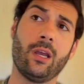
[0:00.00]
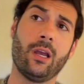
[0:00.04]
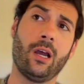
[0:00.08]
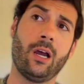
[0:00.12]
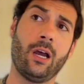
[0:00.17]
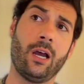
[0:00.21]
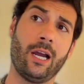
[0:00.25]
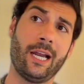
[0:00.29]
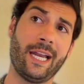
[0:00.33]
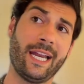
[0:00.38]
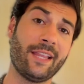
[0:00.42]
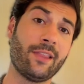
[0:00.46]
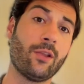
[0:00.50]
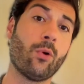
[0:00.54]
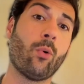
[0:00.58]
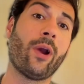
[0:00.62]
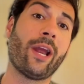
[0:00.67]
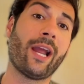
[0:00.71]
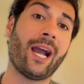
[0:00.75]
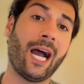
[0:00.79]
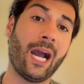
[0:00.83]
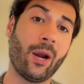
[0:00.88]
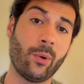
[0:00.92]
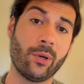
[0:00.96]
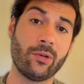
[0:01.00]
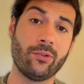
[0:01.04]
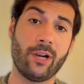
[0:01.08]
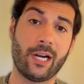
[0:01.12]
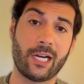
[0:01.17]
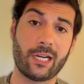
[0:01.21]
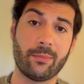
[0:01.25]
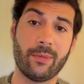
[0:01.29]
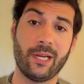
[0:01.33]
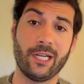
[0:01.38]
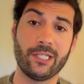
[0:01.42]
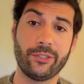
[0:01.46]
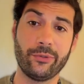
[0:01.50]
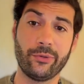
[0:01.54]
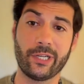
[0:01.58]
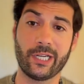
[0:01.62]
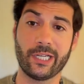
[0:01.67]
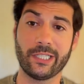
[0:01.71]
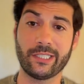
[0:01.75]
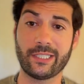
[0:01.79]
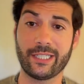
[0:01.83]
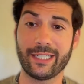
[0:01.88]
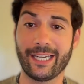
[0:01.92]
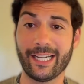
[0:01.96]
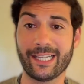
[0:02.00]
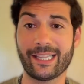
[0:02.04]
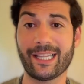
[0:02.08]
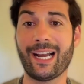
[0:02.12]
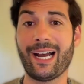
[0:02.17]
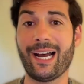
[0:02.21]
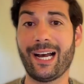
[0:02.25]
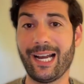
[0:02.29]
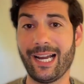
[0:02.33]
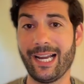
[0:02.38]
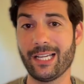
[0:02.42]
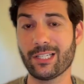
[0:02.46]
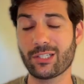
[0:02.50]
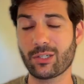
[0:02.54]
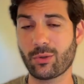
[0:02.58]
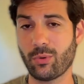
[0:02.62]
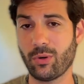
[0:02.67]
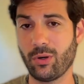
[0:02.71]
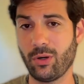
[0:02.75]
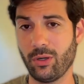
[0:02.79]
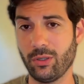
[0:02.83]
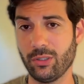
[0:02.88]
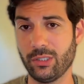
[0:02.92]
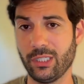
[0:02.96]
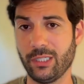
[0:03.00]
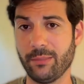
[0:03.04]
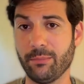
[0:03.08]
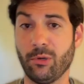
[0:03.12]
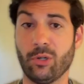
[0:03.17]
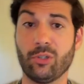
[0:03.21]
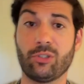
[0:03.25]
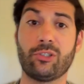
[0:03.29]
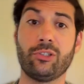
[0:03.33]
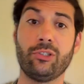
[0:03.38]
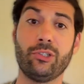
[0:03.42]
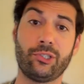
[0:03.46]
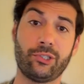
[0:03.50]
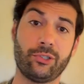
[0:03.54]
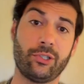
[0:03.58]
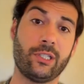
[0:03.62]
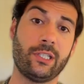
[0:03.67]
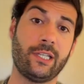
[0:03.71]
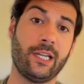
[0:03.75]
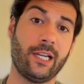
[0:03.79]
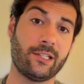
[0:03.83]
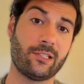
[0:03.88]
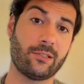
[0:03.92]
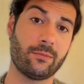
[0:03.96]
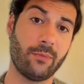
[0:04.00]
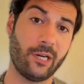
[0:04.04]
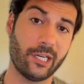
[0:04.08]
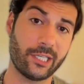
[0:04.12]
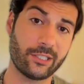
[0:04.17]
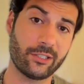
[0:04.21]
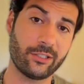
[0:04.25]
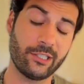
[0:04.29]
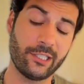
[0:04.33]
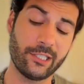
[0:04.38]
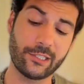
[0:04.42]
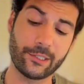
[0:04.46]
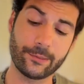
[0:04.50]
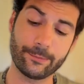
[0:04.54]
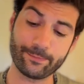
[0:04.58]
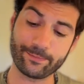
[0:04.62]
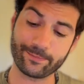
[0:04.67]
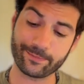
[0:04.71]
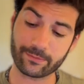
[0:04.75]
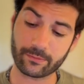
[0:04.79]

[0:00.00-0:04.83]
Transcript: Uh, in the way I would recommend doing it to get the highest quality, most nutrient dense microgreens.